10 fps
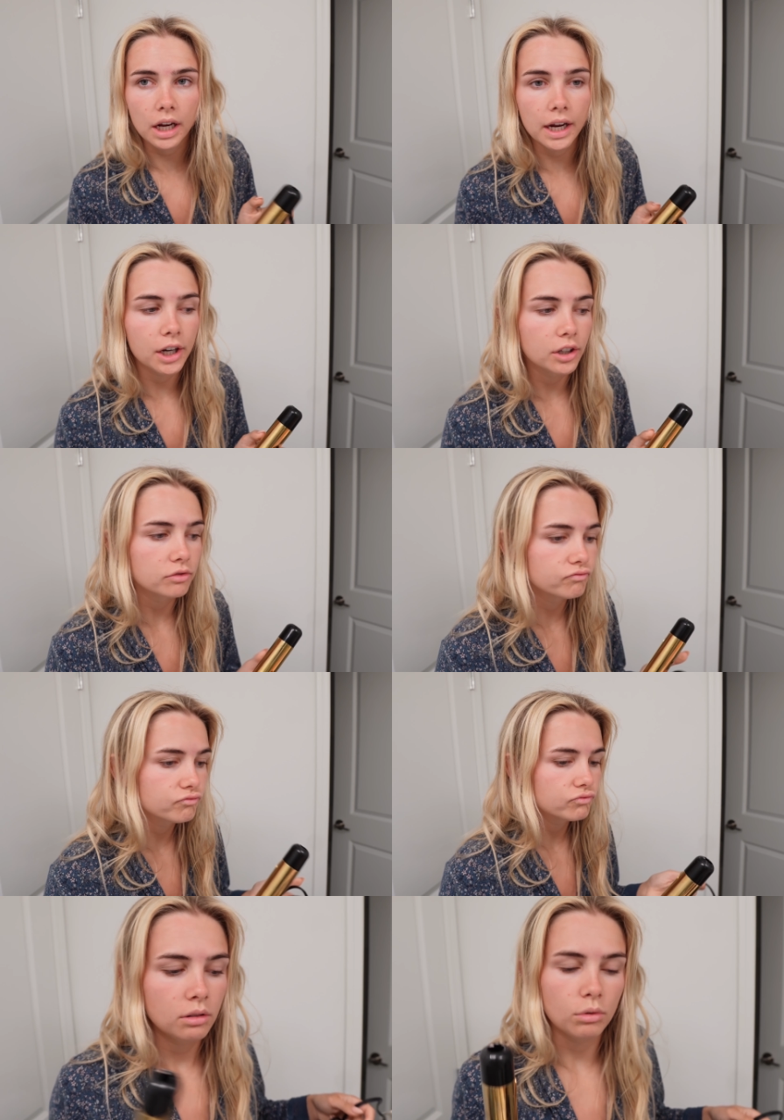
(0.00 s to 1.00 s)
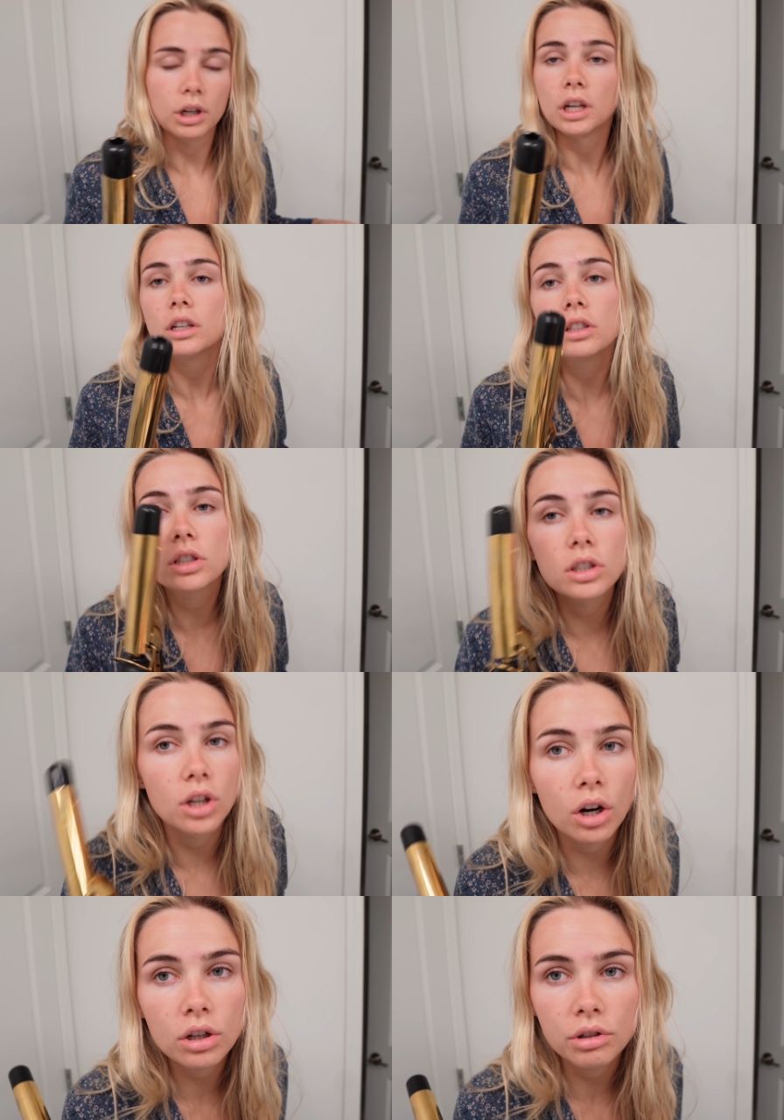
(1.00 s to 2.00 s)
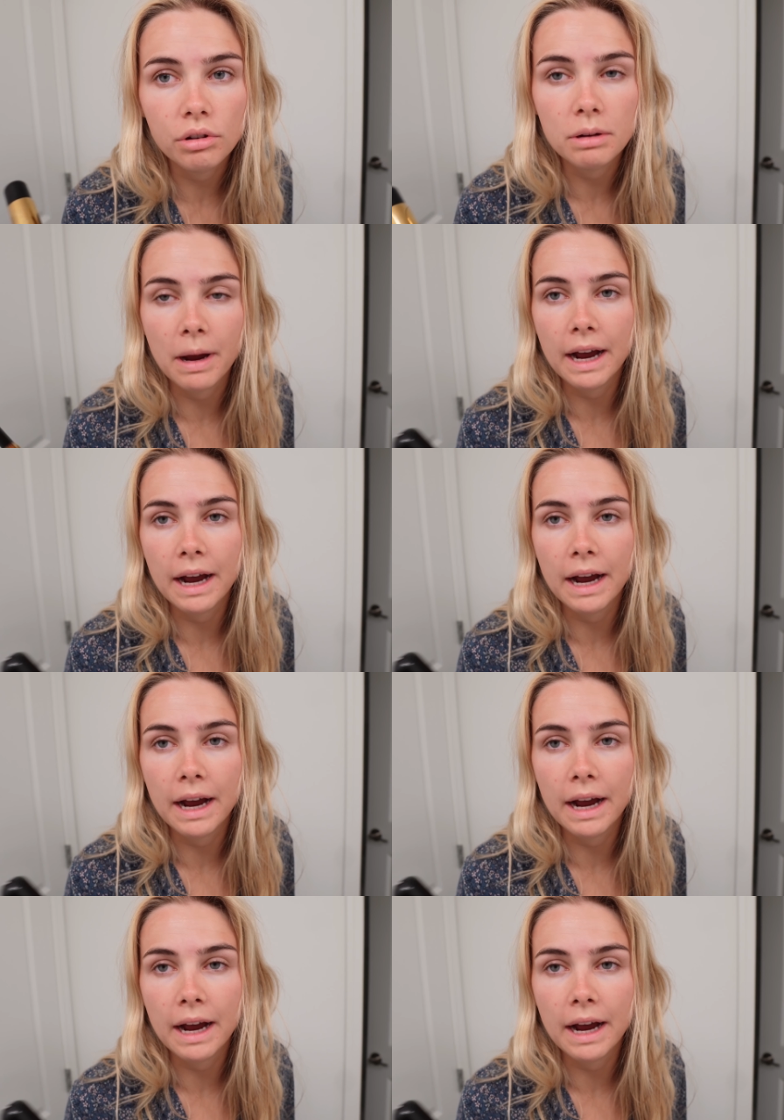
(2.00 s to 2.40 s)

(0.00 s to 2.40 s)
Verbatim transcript: iron. We're gonna start doing my